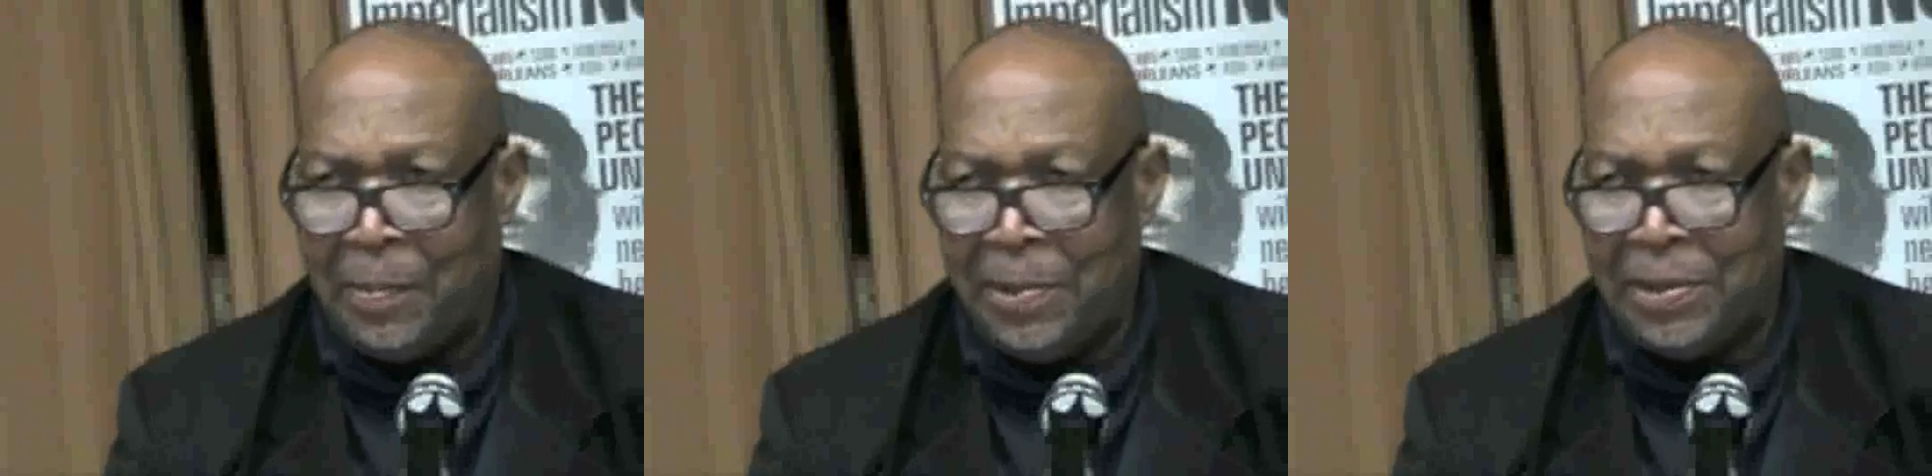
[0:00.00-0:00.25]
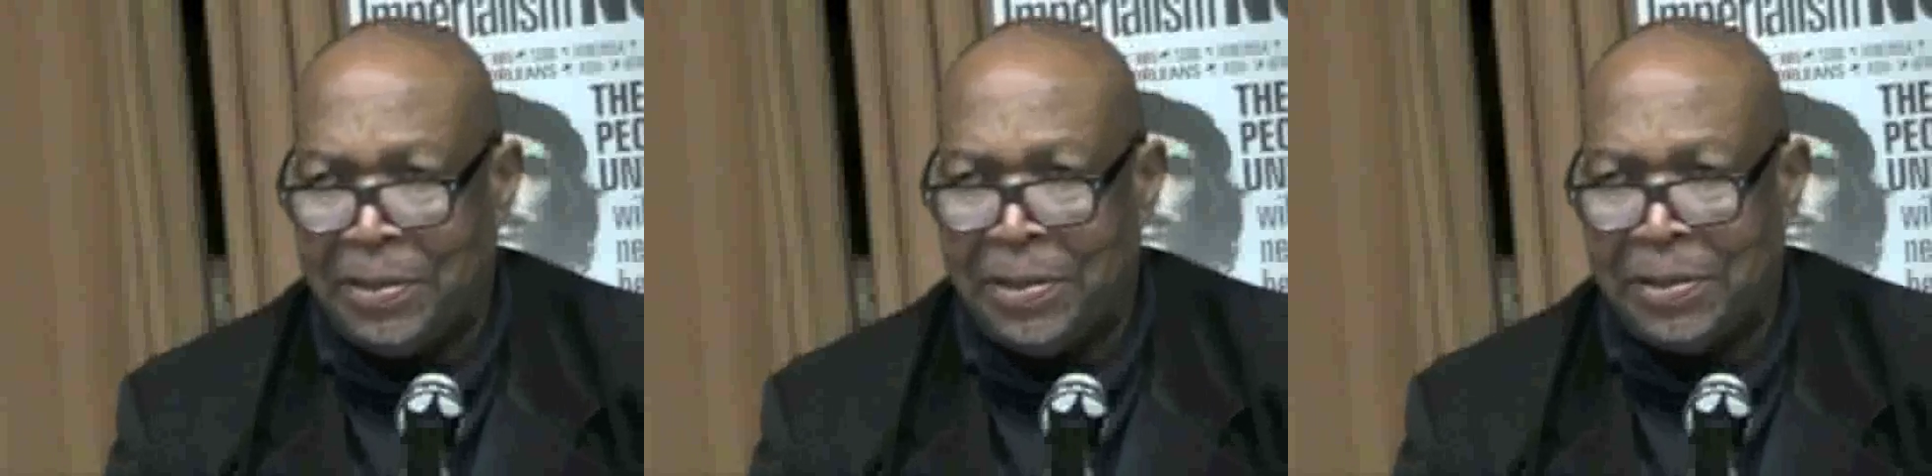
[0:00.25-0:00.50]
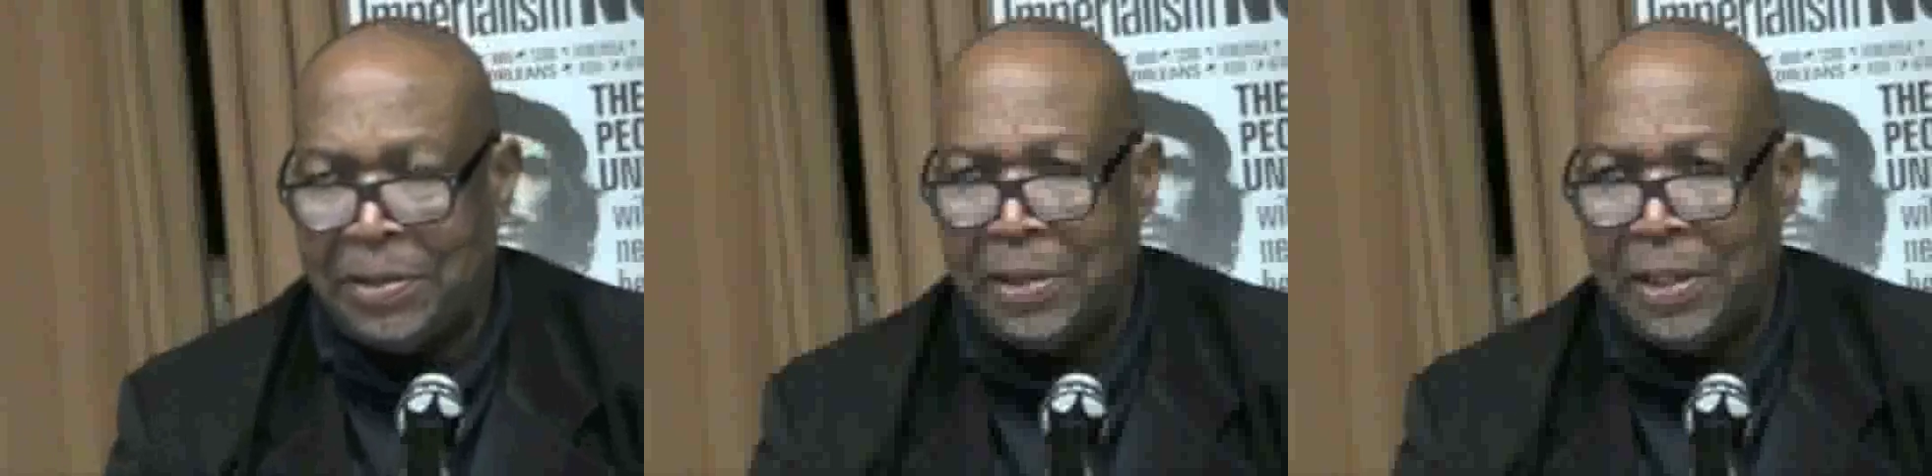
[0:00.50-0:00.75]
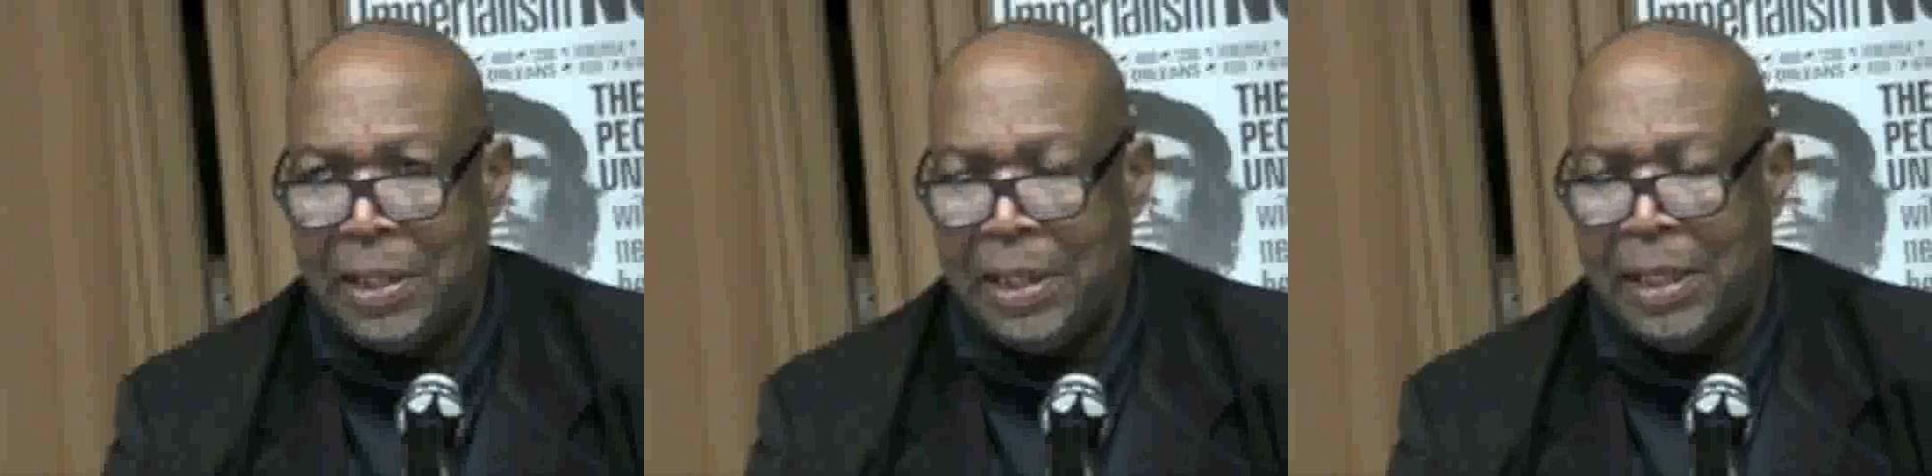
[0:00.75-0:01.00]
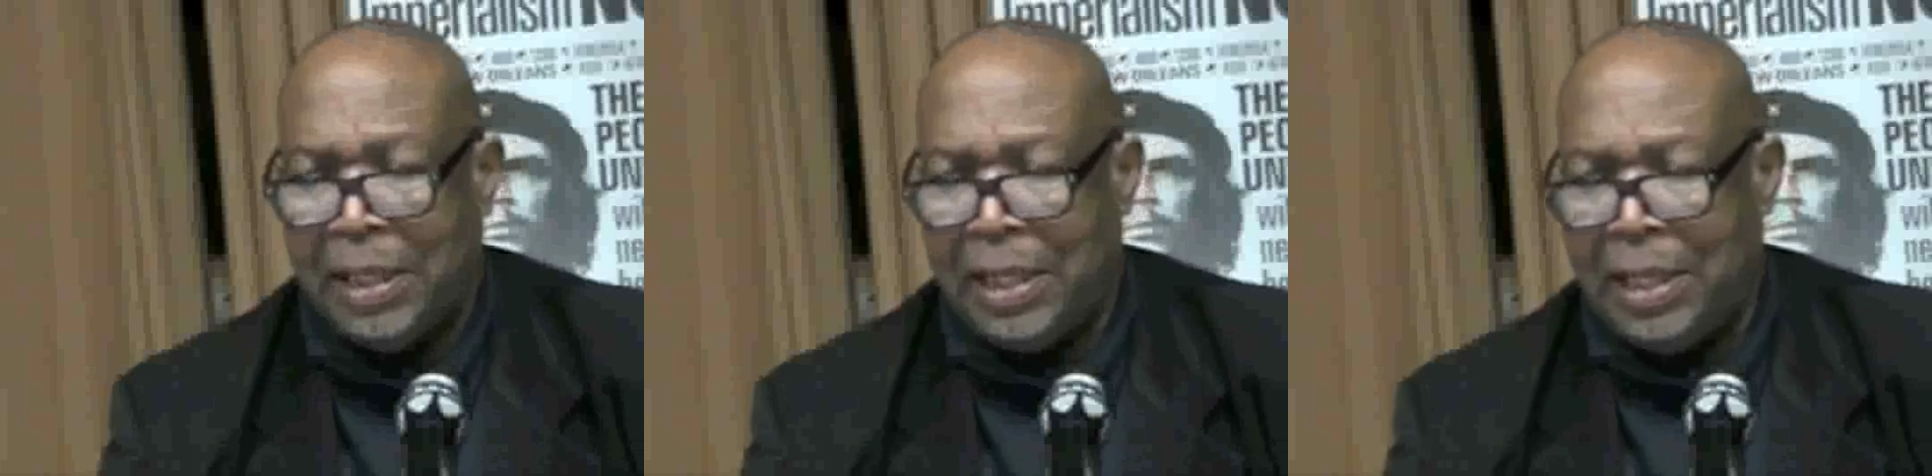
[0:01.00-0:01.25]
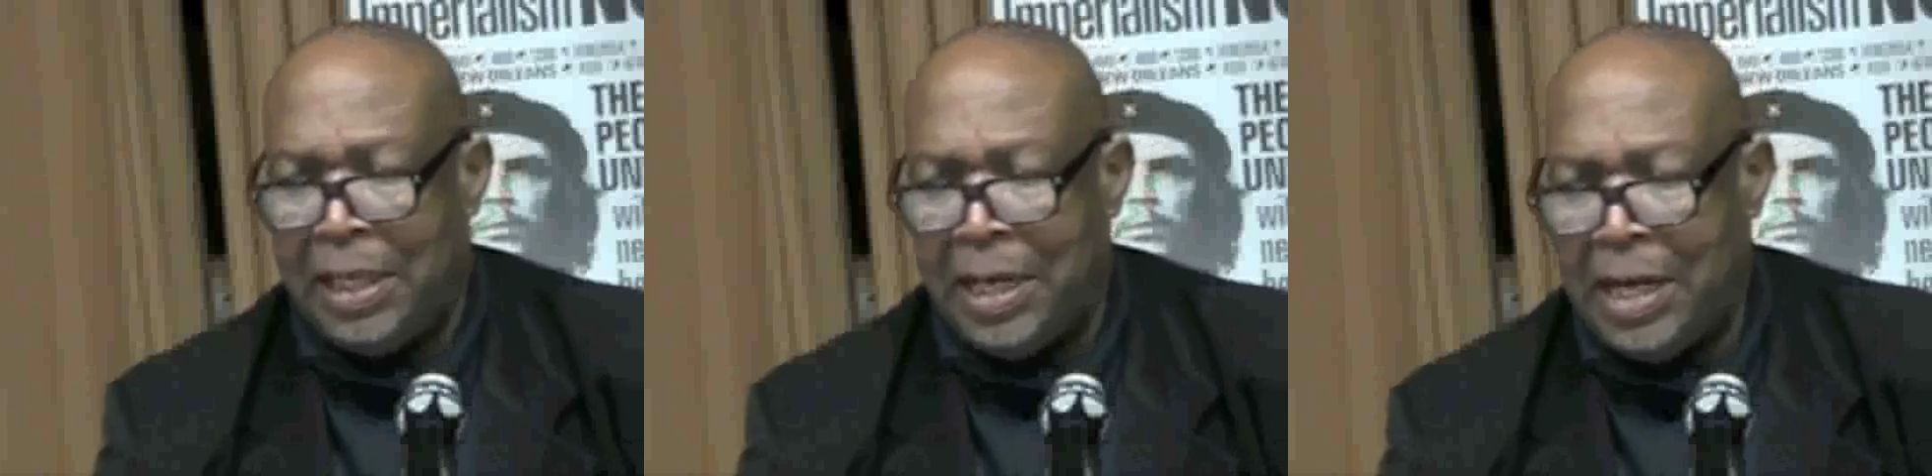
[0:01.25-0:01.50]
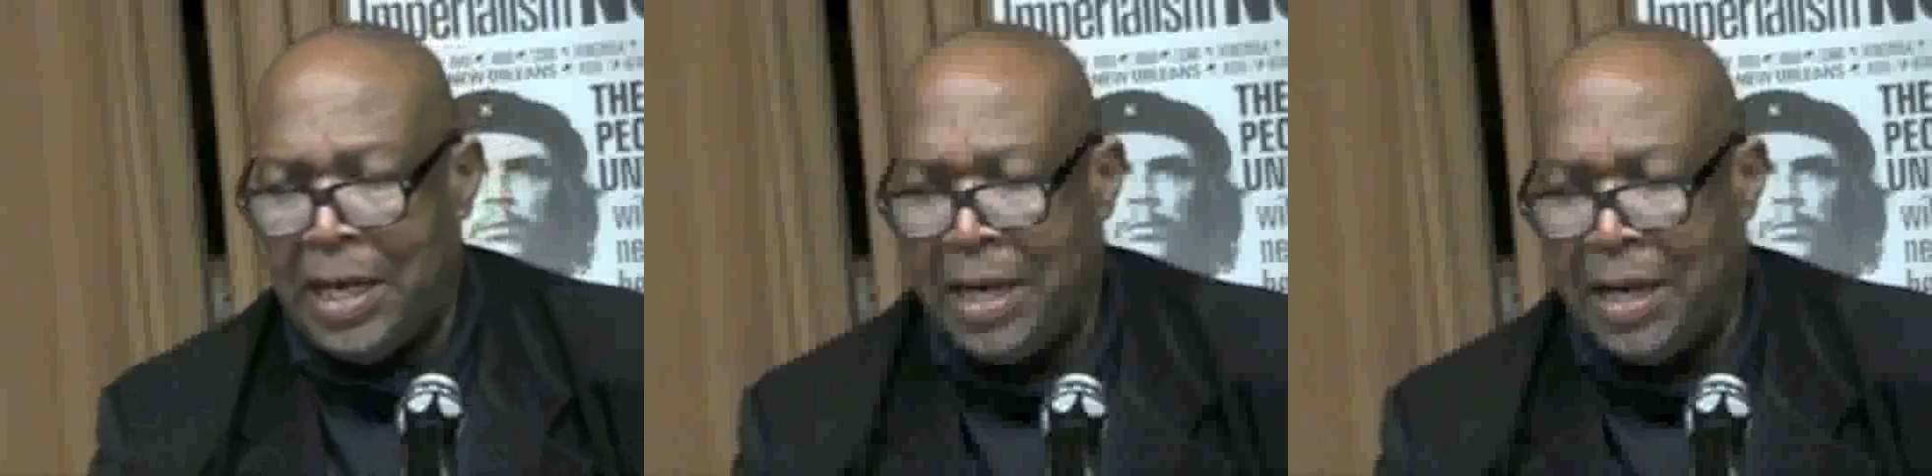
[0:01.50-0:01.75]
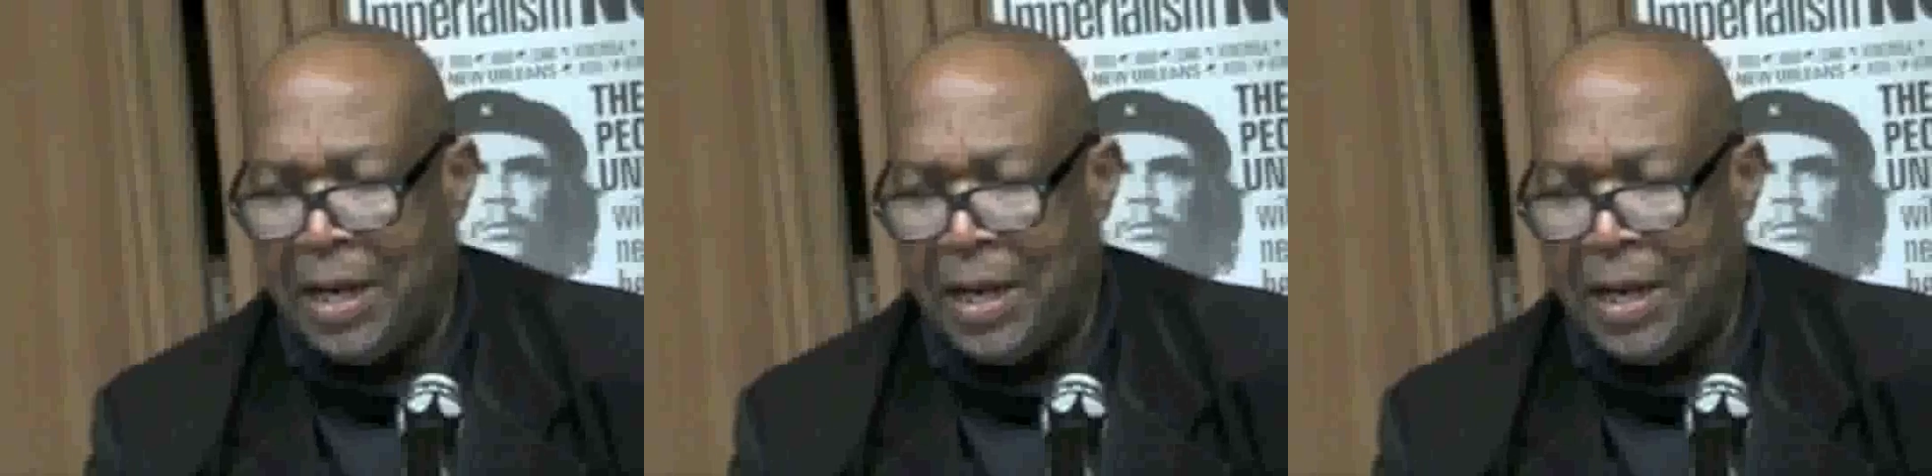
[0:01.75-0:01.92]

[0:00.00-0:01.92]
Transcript: prisoners in